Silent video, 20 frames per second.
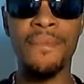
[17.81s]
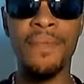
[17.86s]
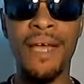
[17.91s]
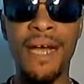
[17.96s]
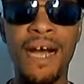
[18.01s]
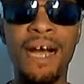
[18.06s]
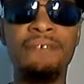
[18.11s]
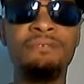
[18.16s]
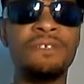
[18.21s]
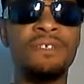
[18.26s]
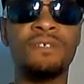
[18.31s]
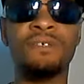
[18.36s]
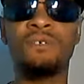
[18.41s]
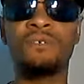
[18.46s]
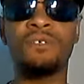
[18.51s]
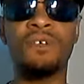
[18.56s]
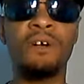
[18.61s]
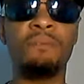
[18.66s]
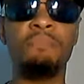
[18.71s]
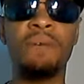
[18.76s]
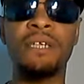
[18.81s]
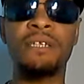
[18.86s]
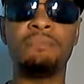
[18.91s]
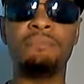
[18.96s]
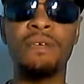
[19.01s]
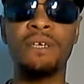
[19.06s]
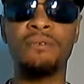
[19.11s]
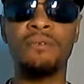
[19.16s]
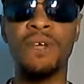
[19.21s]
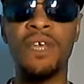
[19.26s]
Obviously, you're going to talk about
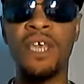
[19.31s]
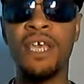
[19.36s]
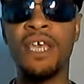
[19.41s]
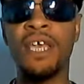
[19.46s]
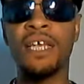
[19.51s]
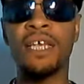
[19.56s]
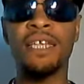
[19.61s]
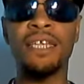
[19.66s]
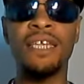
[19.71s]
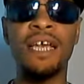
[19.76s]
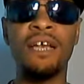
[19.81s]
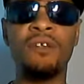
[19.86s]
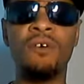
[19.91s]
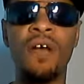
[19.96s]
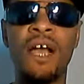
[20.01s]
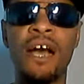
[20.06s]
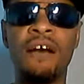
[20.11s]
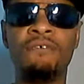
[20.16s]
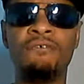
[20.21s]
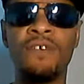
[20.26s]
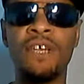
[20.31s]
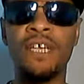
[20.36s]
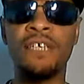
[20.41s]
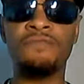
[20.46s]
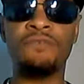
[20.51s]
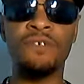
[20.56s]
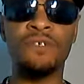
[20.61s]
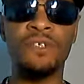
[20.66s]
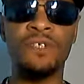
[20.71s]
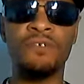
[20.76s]
the big one. Canelo Alvarez
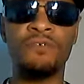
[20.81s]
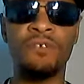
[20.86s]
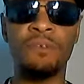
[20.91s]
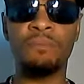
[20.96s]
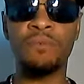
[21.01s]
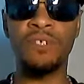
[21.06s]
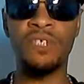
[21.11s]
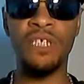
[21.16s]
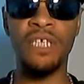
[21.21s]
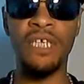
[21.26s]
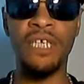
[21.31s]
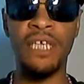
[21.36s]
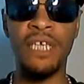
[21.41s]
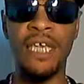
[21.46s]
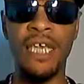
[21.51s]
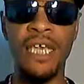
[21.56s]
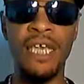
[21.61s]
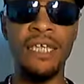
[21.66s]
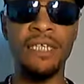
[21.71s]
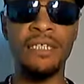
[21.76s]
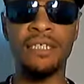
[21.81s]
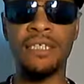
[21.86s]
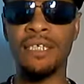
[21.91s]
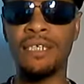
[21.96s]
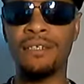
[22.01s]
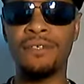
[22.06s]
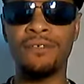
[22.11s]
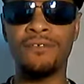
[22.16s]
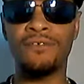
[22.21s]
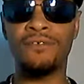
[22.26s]
versus Triple G ends
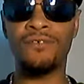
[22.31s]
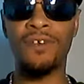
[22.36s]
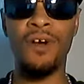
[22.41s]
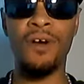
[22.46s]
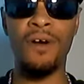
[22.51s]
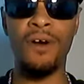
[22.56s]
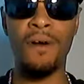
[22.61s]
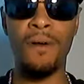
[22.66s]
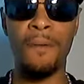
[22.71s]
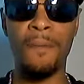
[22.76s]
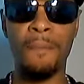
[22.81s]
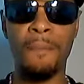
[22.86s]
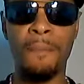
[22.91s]
in a draw.